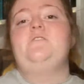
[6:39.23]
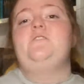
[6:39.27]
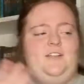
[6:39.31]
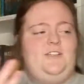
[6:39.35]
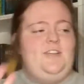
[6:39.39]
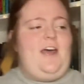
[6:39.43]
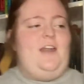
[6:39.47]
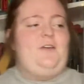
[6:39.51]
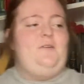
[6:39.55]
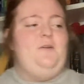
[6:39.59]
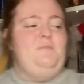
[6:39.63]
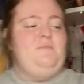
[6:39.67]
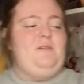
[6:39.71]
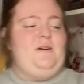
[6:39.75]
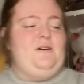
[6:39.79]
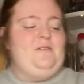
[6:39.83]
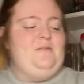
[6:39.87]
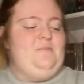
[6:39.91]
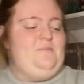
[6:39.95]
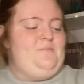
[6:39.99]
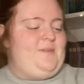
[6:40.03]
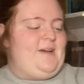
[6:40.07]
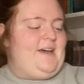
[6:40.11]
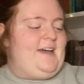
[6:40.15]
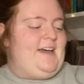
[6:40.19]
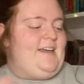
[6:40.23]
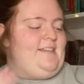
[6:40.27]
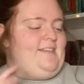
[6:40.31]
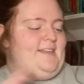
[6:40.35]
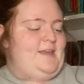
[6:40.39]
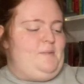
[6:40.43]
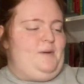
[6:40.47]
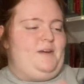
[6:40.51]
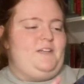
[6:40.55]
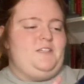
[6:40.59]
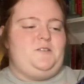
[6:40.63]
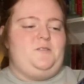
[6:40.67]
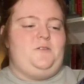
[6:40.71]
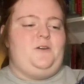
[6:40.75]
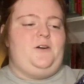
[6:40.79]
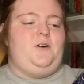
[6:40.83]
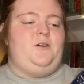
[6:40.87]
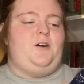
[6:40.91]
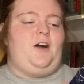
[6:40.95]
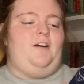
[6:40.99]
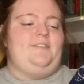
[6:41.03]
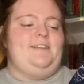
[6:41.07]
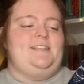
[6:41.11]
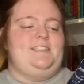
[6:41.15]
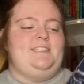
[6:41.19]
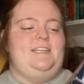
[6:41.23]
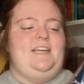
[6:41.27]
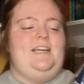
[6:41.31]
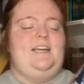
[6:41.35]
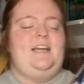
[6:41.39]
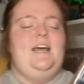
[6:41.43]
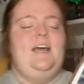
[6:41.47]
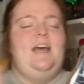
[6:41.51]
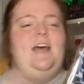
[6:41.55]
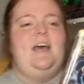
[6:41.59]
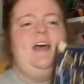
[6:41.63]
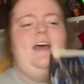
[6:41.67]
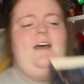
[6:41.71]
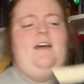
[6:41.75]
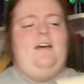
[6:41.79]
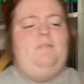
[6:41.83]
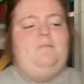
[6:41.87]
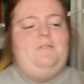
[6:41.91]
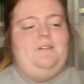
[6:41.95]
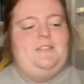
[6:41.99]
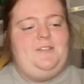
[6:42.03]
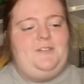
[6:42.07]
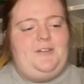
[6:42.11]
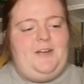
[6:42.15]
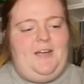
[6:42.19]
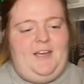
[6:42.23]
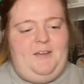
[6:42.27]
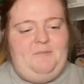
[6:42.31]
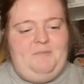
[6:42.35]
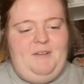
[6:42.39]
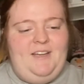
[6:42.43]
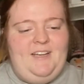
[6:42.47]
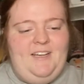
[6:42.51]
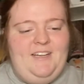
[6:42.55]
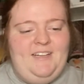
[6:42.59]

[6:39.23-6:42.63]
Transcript: Shadow and Bone by Leigh Bardugo. Obviously, what's her name?